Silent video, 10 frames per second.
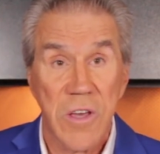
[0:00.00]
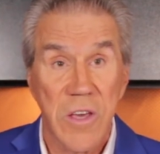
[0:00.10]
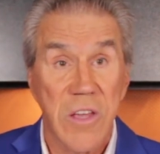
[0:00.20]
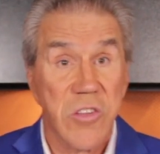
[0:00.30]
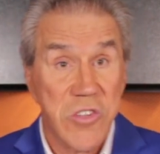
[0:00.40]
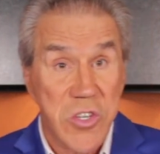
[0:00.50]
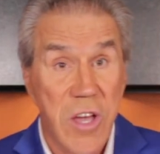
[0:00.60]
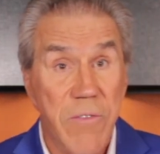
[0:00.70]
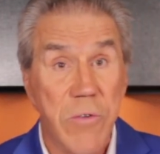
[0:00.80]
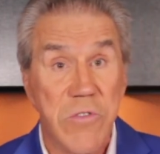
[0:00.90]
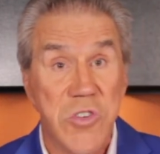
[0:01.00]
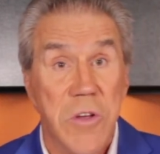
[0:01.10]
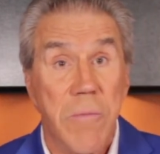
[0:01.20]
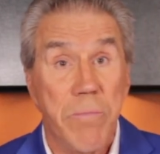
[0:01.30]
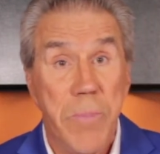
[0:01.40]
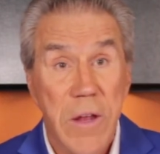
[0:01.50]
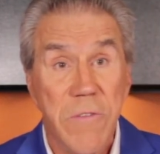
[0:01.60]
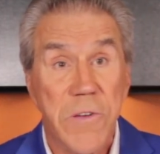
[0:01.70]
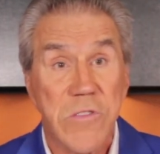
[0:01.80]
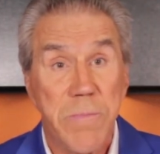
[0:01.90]
It discovers
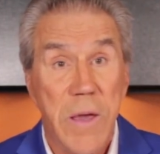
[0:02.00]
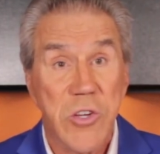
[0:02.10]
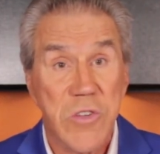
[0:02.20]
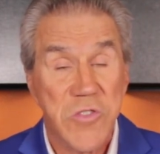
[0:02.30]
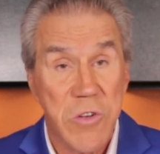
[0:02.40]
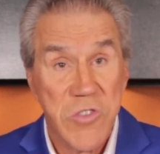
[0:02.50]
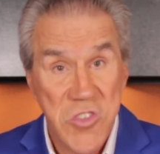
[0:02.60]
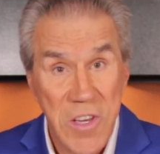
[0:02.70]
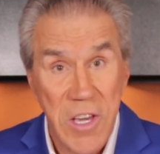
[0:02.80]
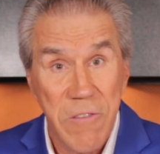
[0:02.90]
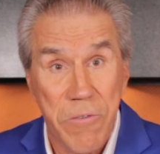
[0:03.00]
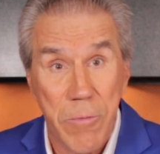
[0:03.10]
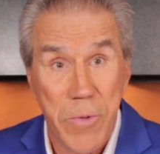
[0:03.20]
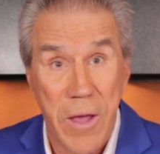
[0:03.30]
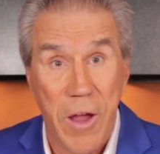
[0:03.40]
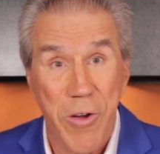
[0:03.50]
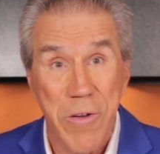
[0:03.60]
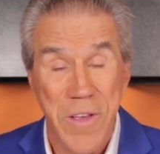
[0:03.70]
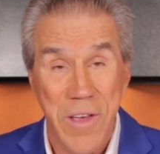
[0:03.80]
benefits patients are seeking from care,